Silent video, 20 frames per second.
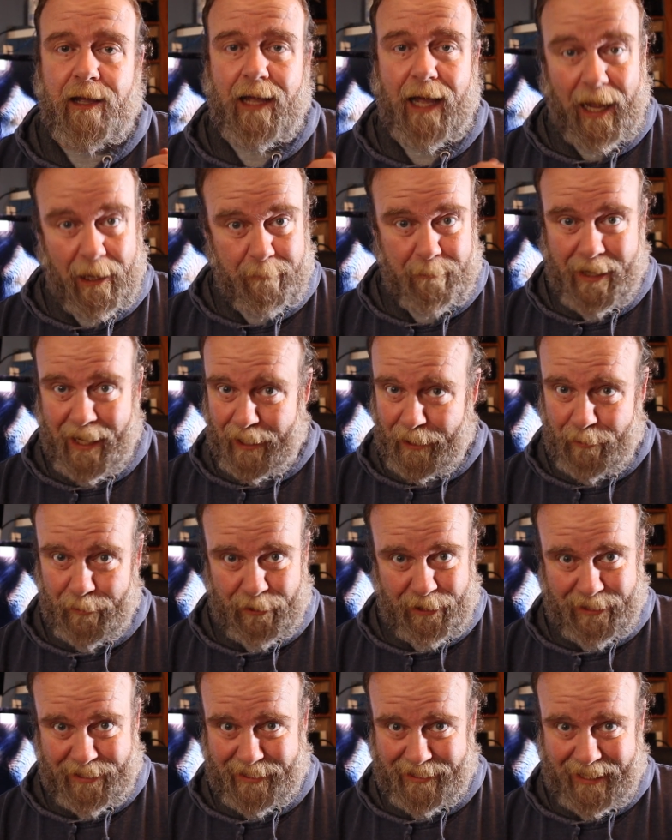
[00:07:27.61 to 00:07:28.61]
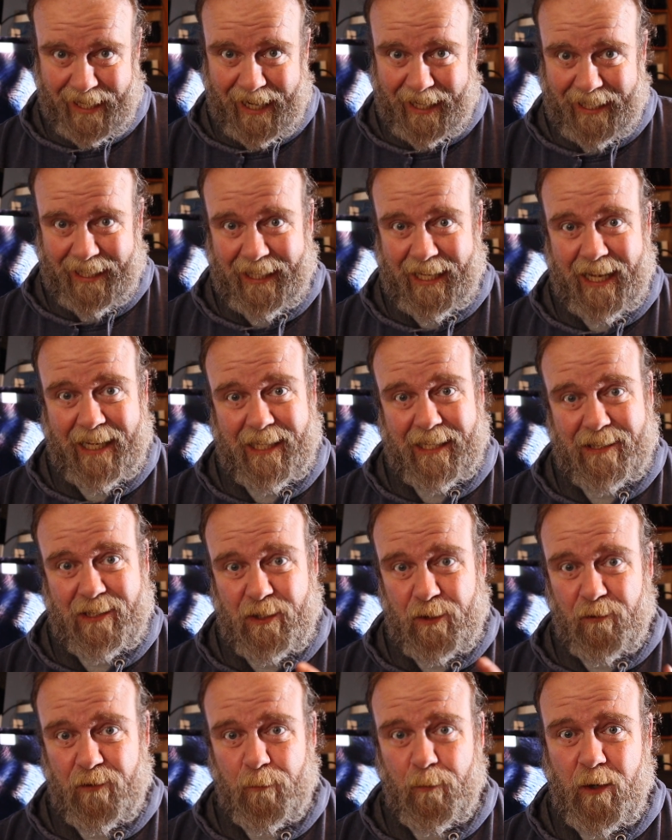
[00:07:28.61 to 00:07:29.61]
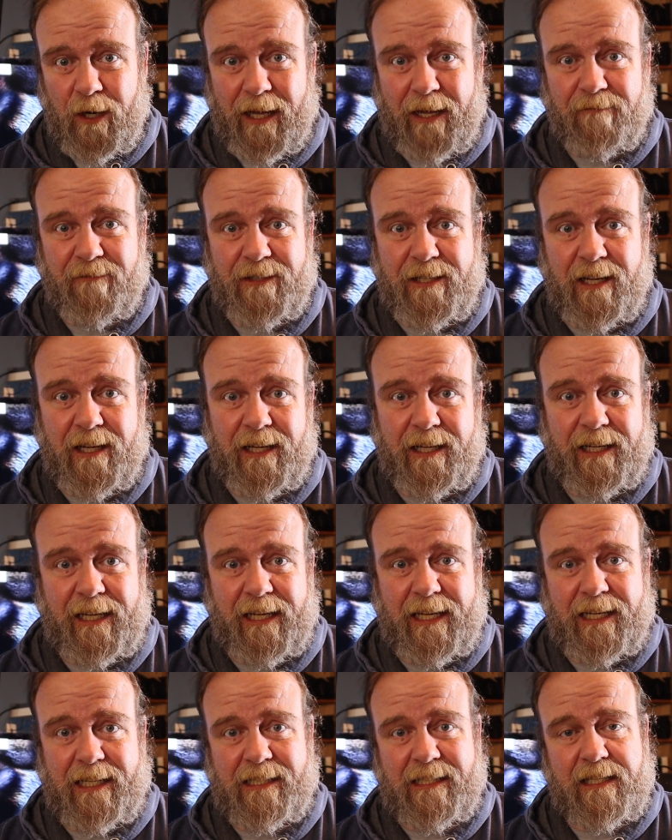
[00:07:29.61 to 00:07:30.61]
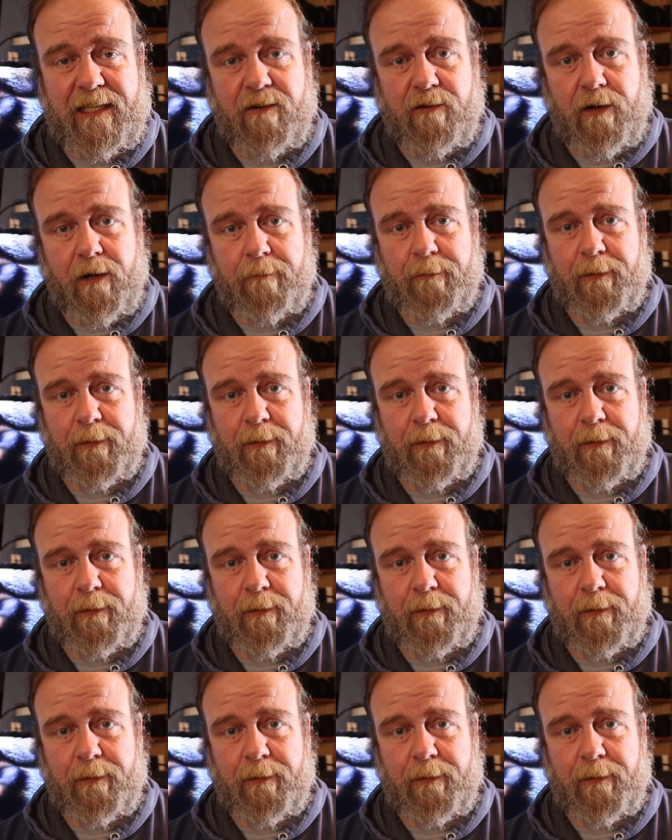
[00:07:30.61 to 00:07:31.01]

I'm not good at designing yet, so what I've done is there are